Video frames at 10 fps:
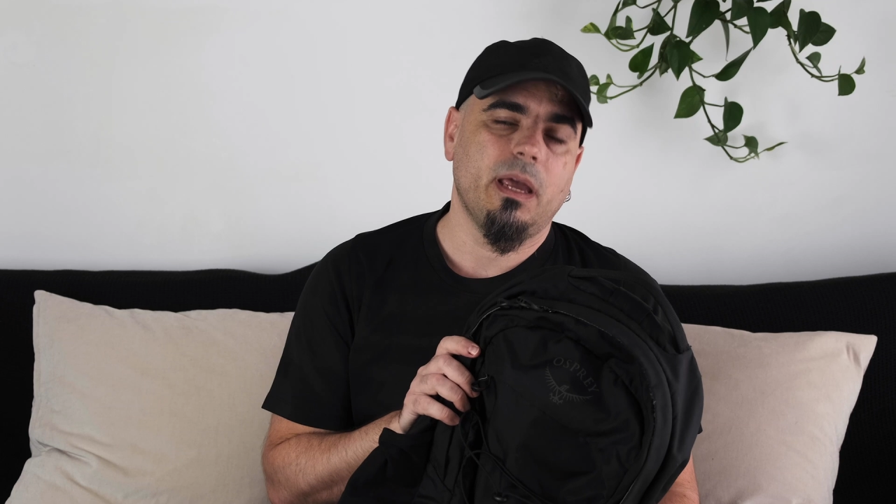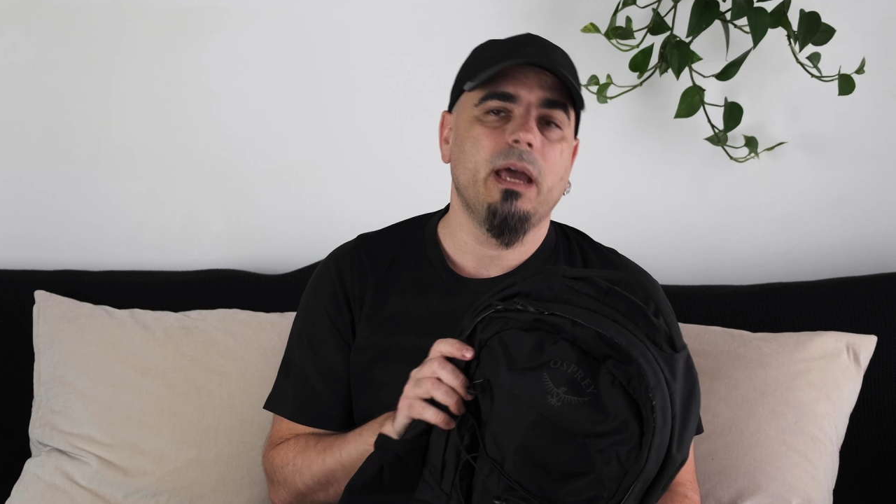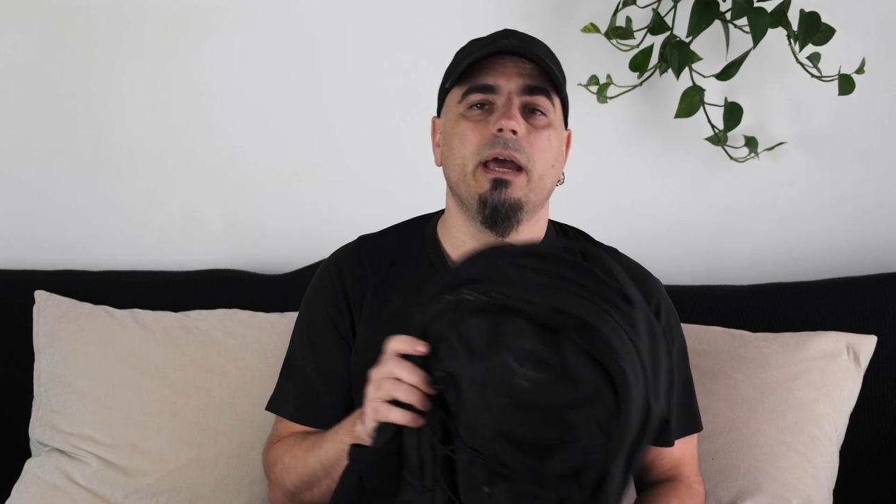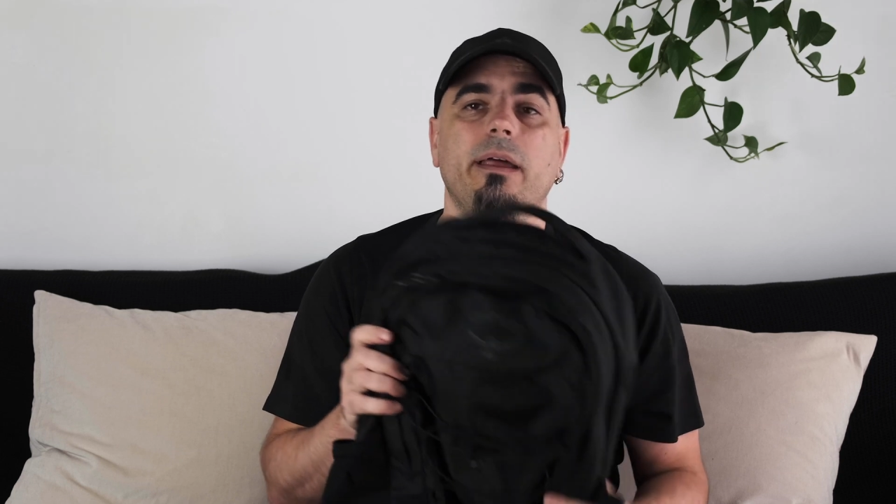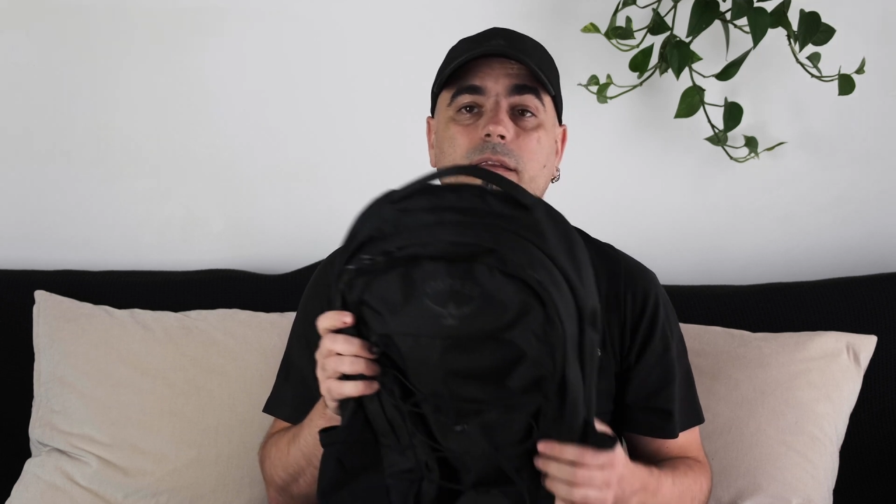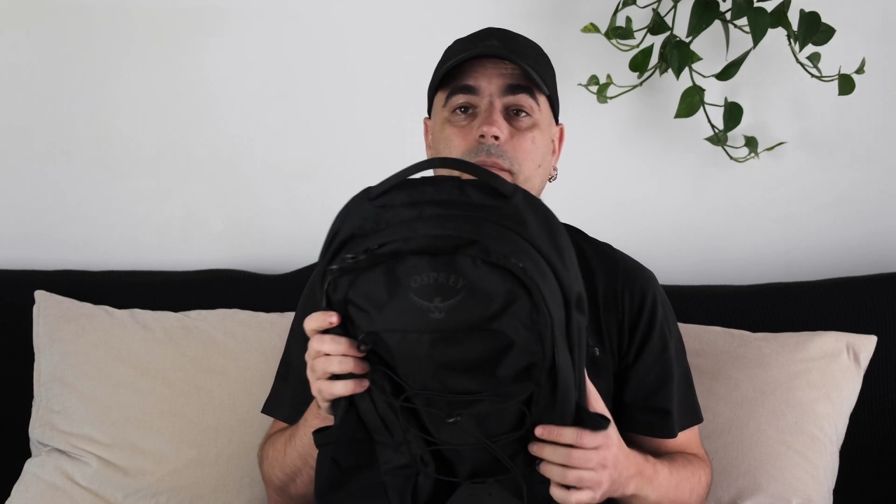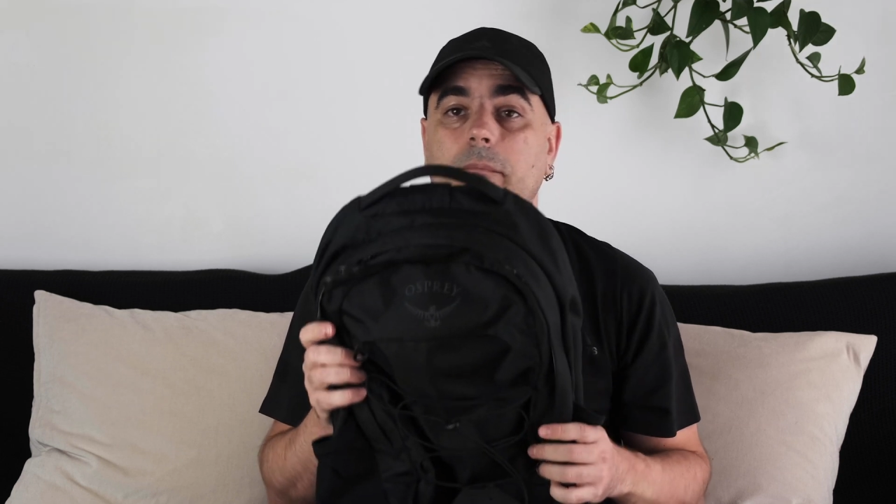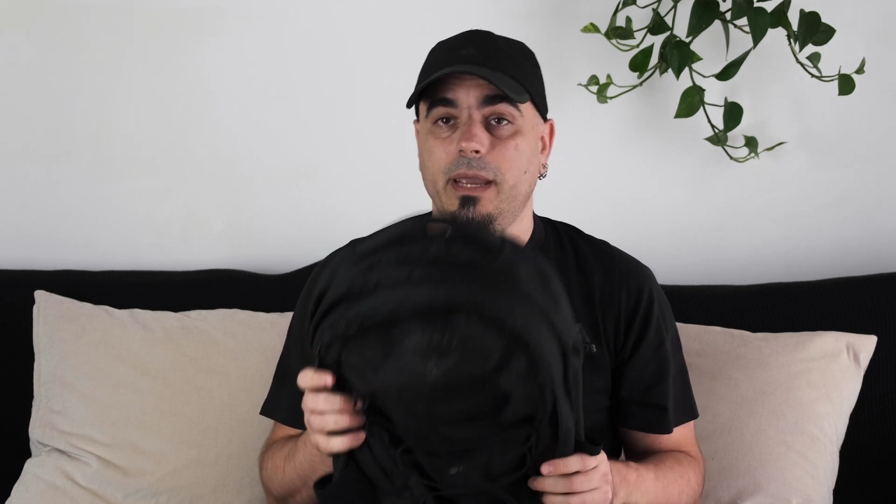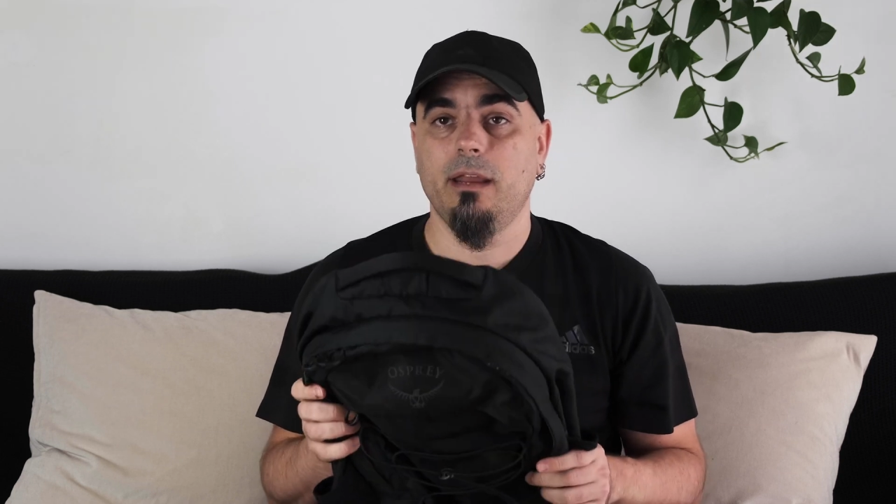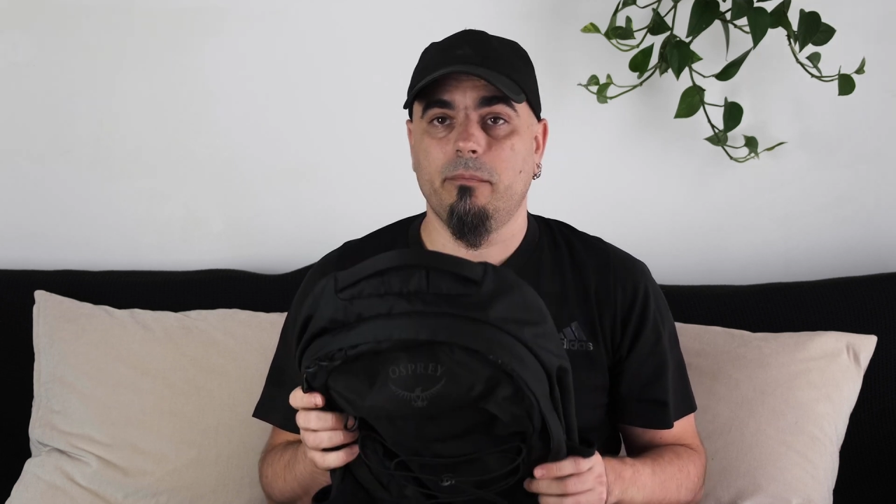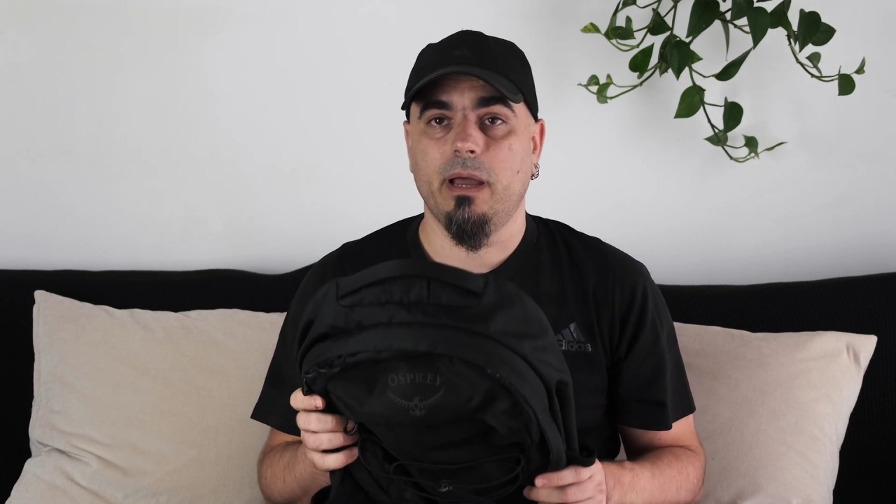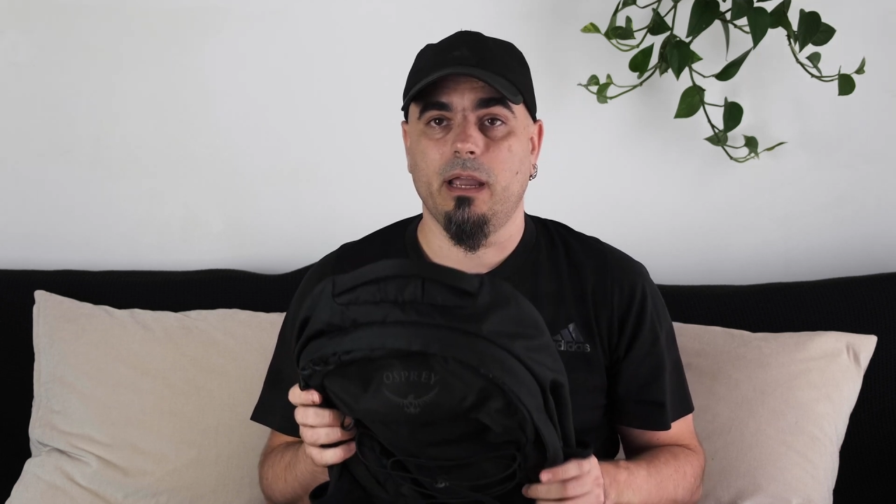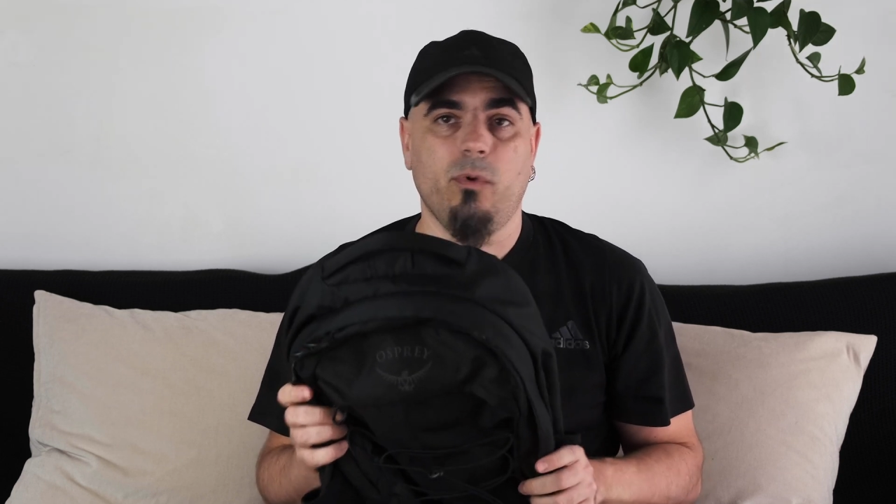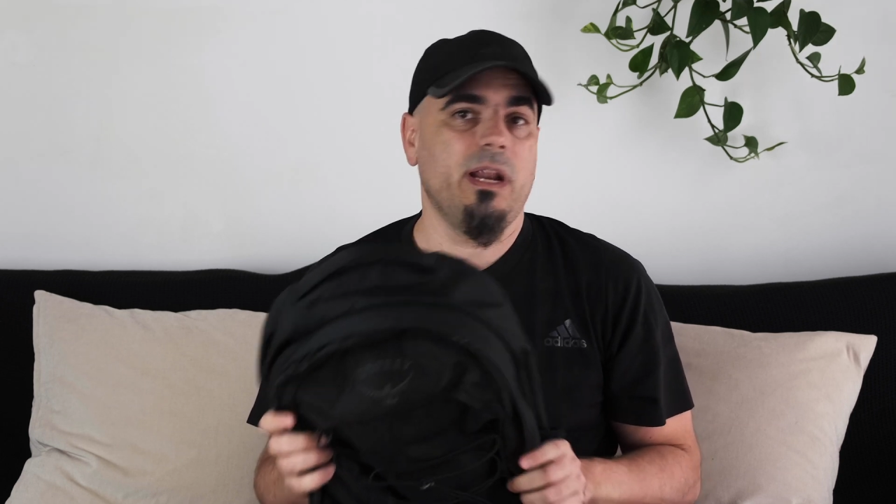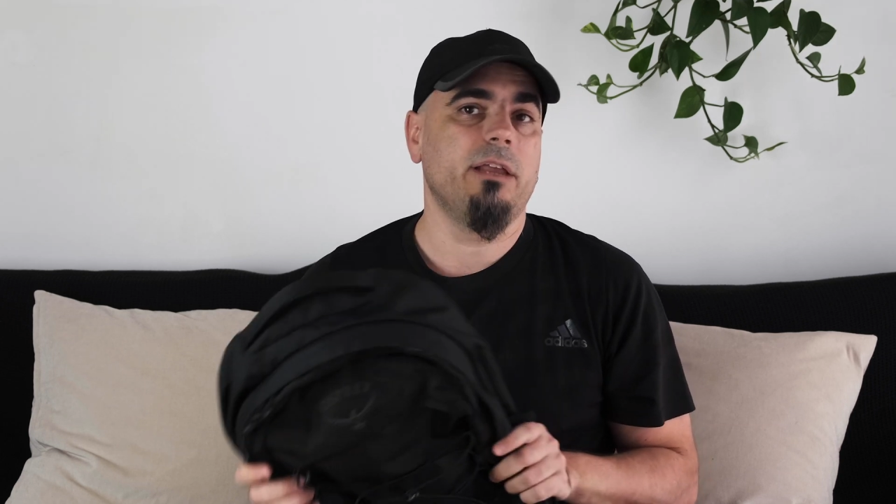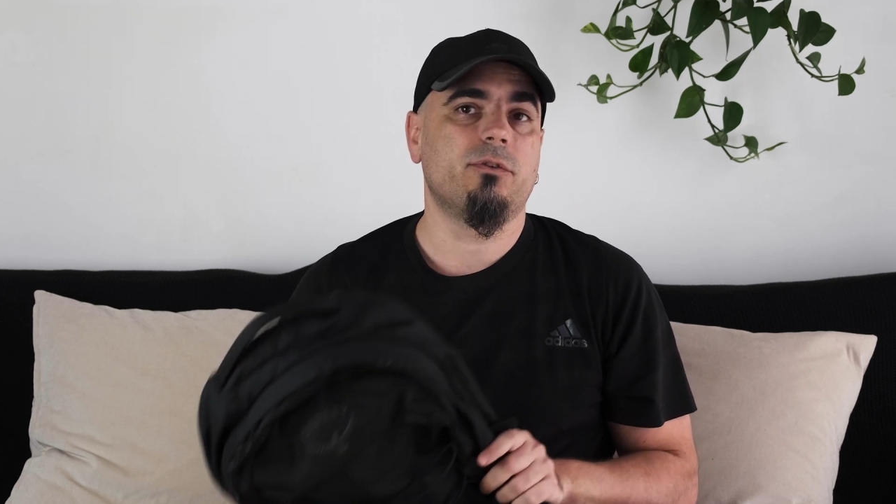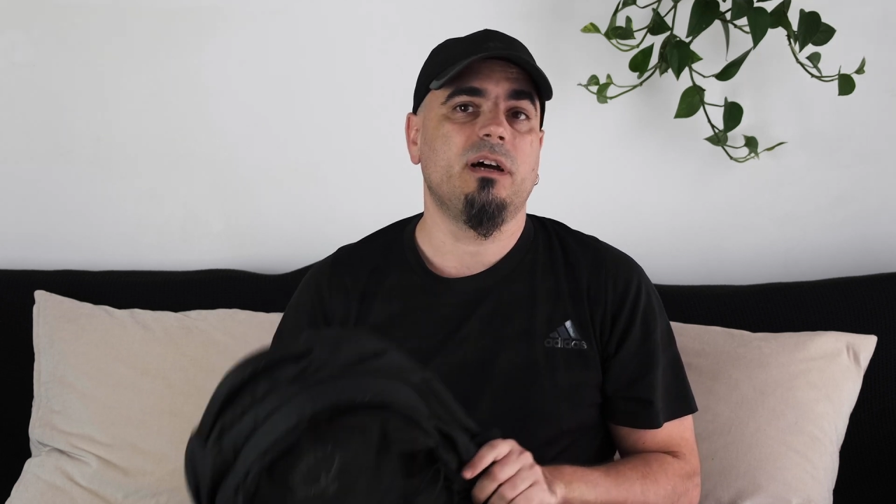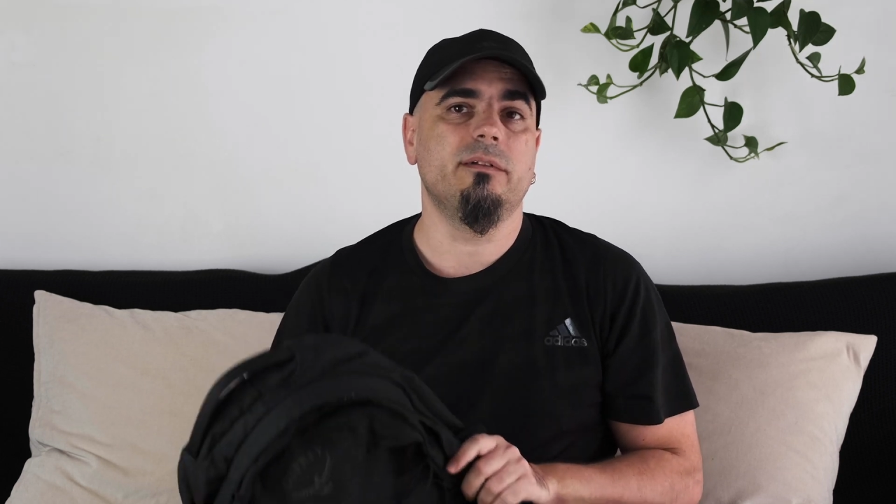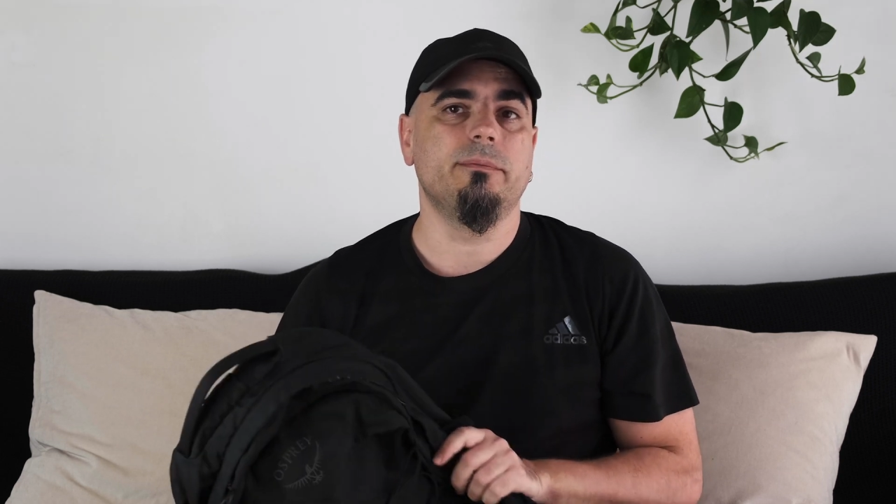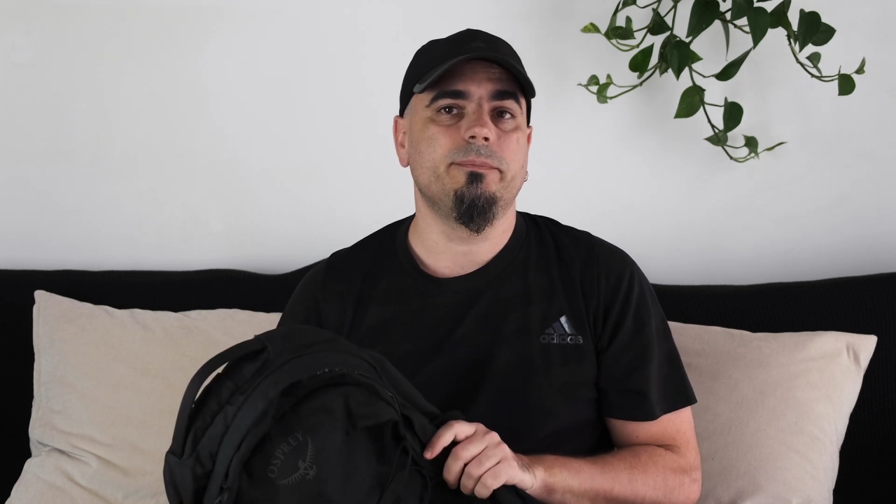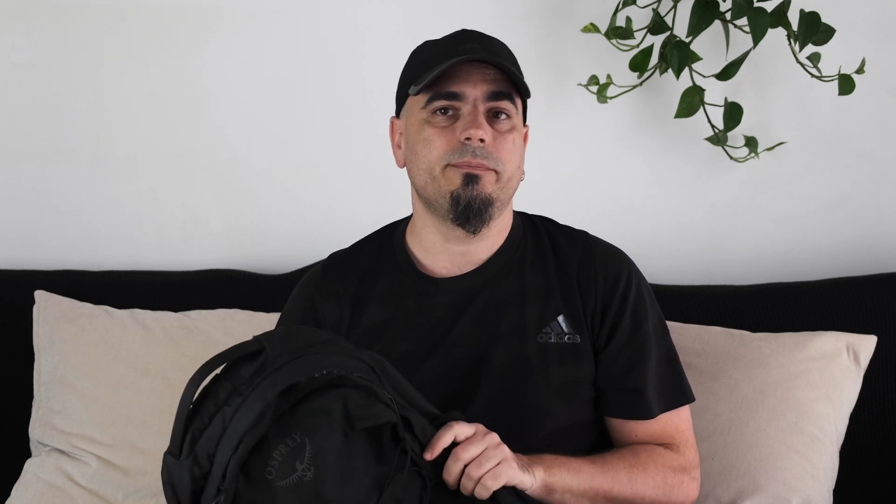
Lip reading: and main bag when I travel.